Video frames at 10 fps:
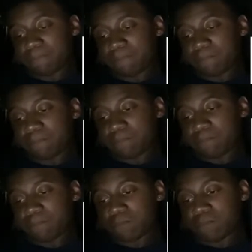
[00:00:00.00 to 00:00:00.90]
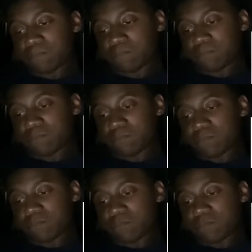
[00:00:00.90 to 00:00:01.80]

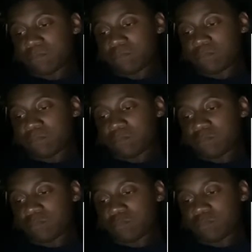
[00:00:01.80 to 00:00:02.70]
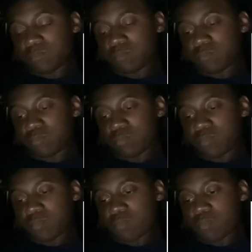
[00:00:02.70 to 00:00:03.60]

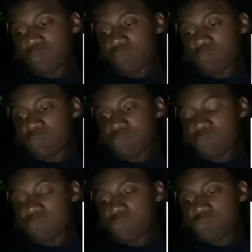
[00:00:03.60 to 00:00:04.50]
The person shown says nothing.